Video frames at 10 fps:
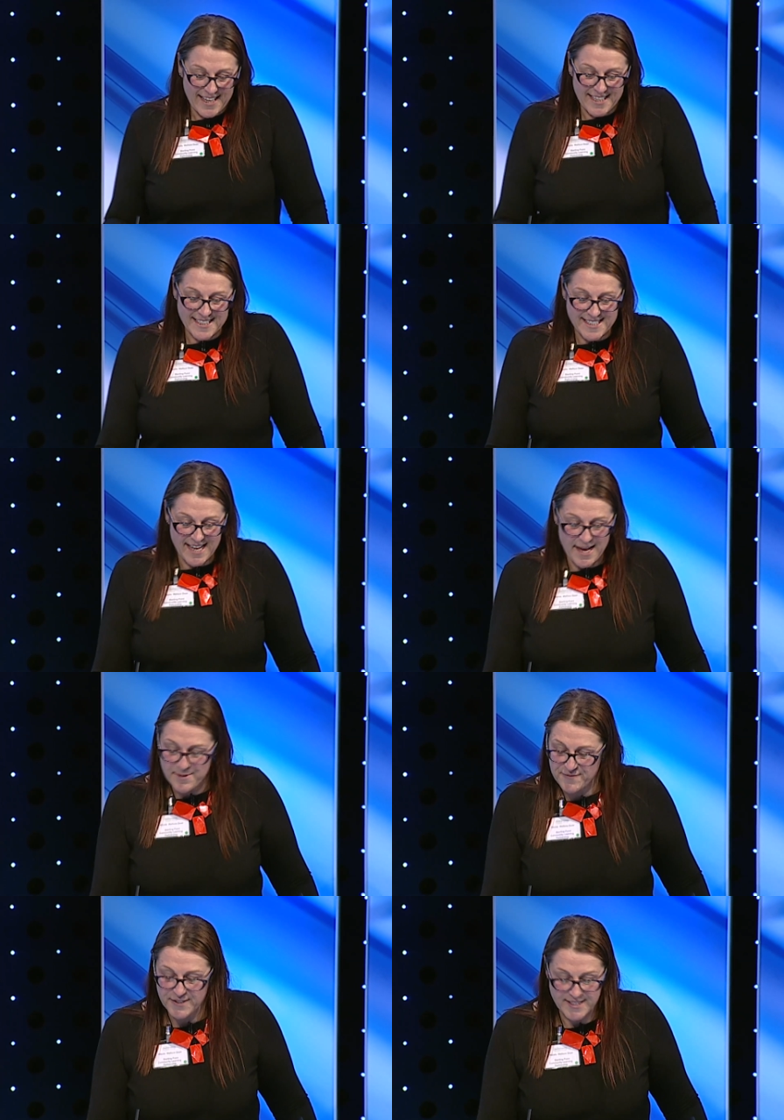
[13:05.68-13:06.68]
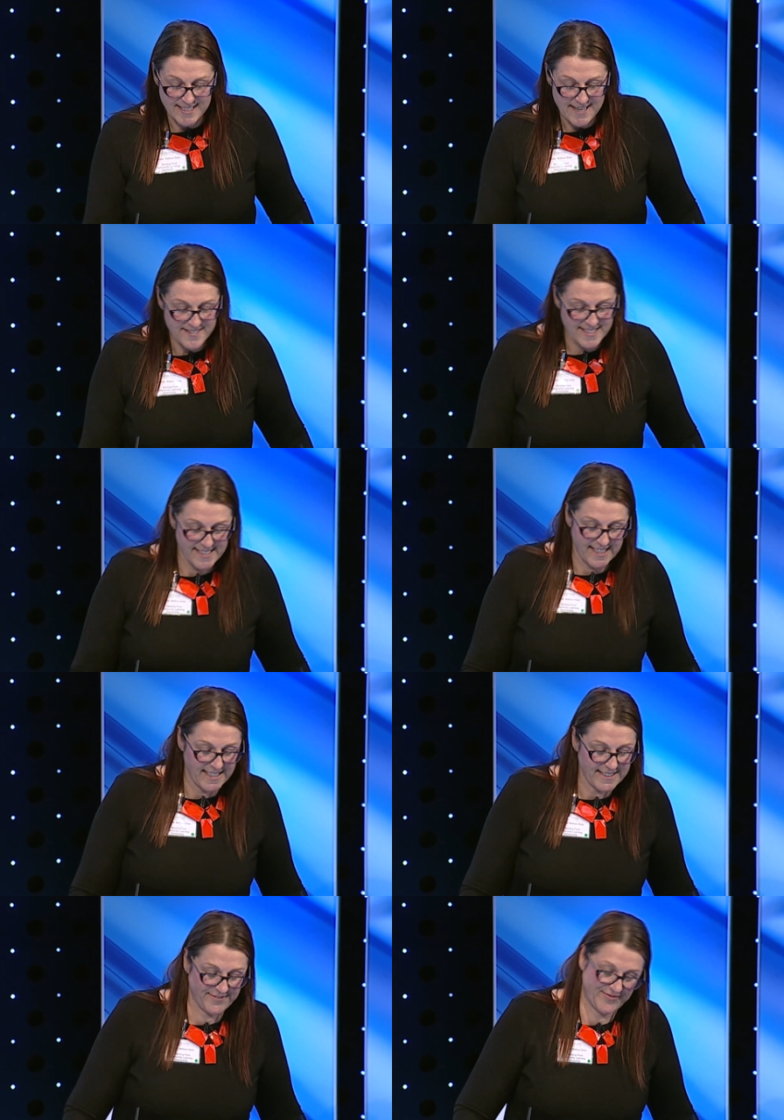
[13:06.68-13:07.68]
in a time of
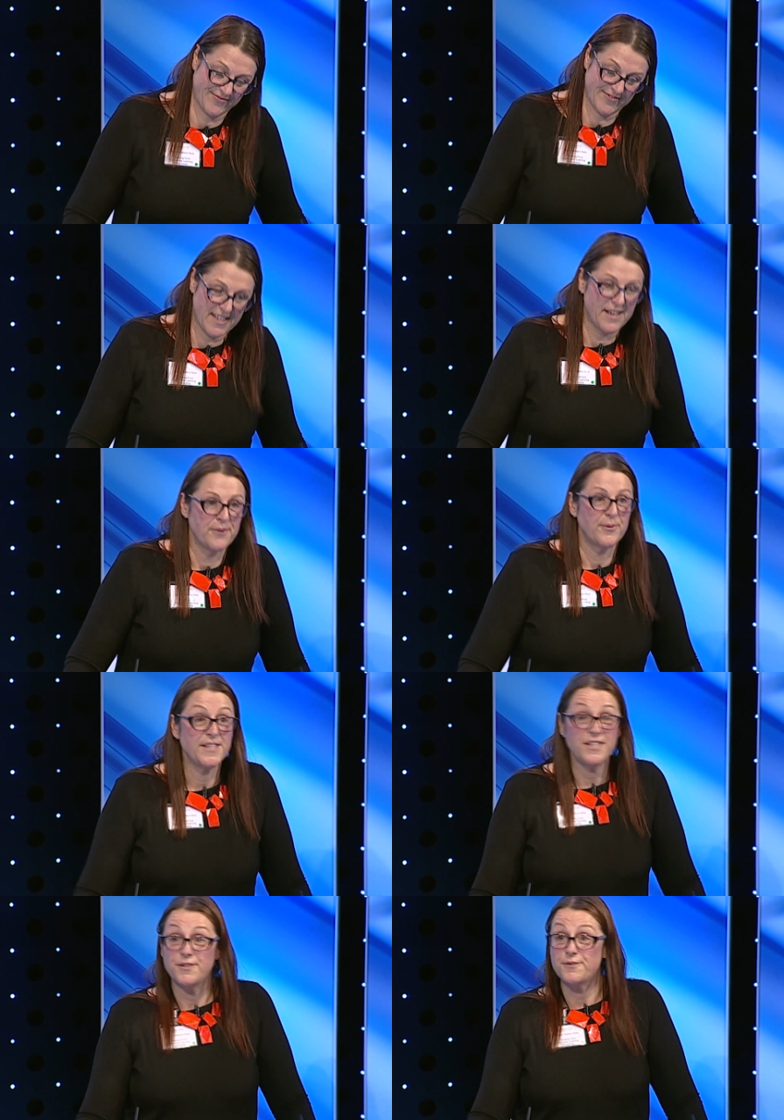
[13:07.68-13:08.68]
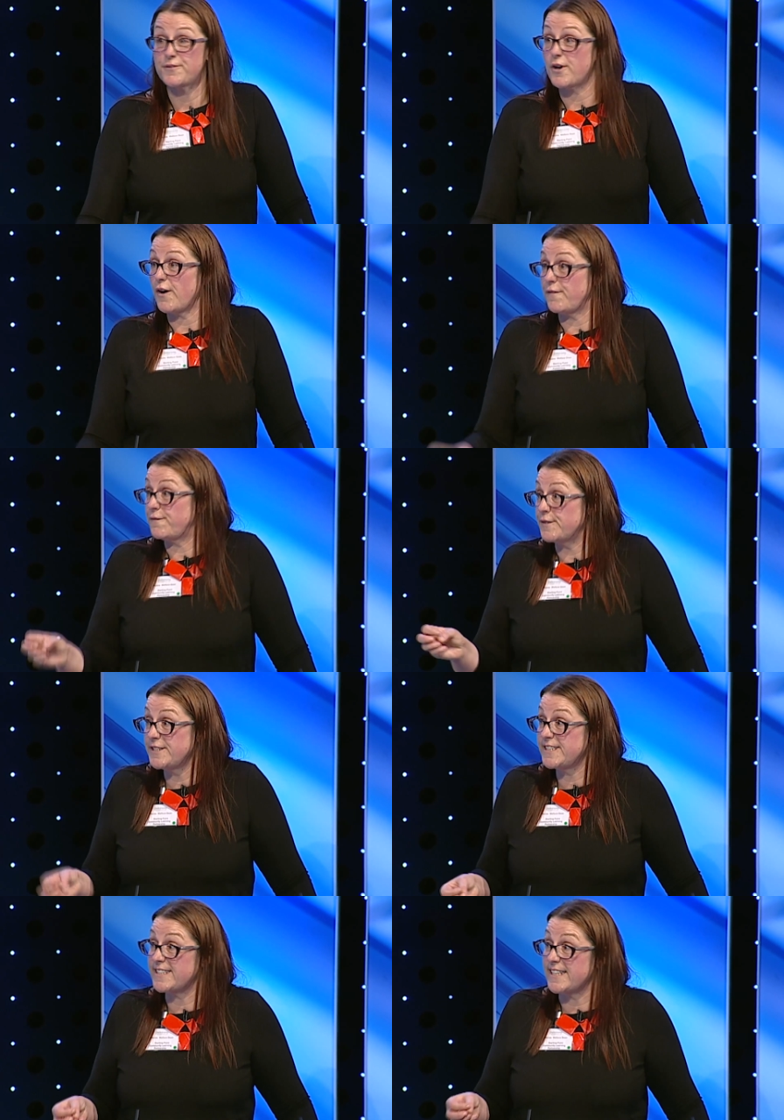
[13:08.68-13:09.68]
austerity, when you've got
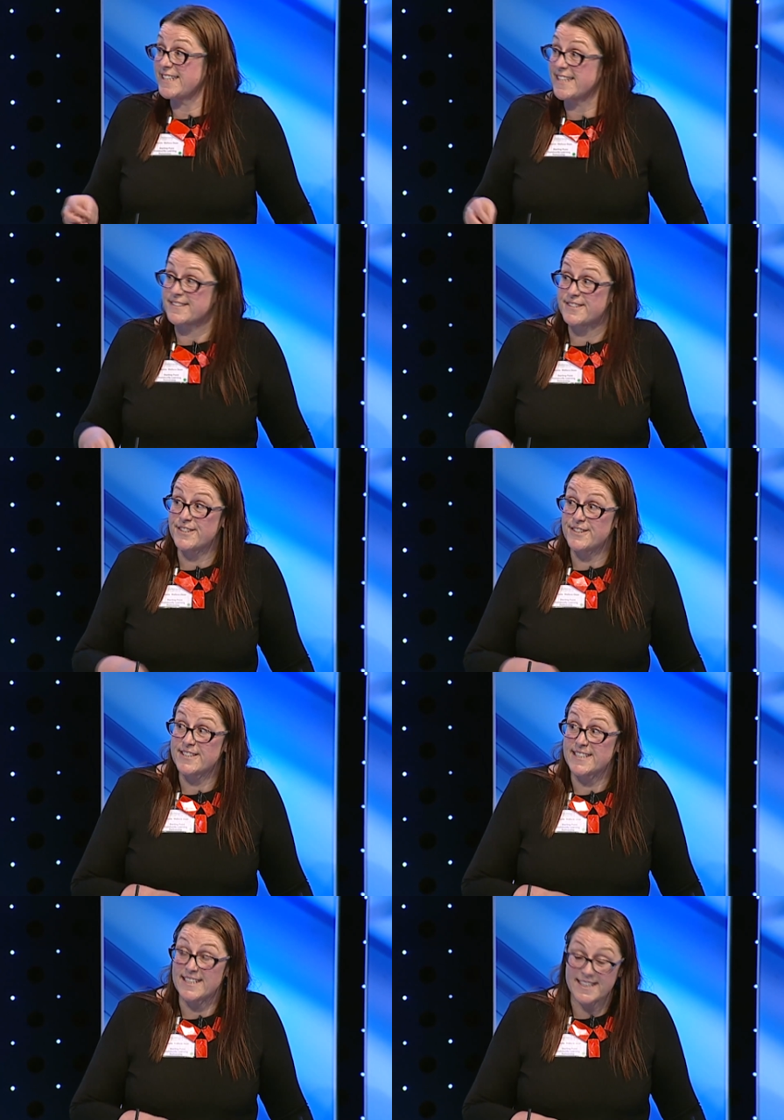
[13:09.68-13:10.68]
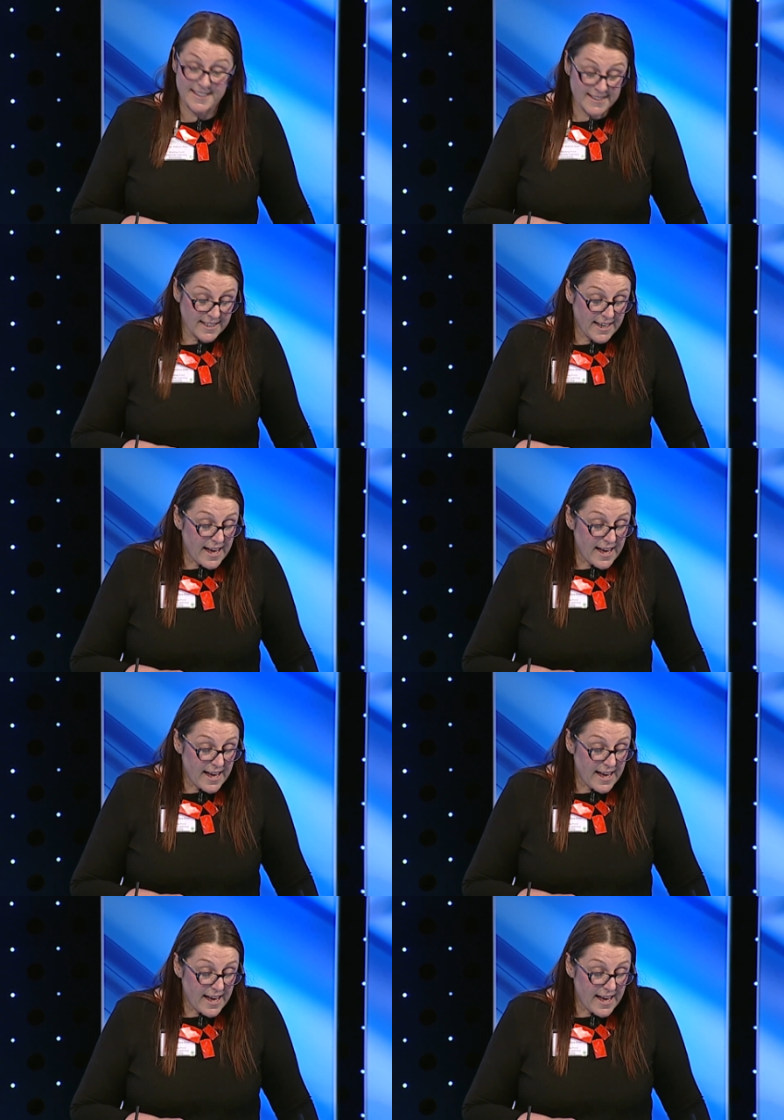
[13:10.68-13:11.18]
funding externally,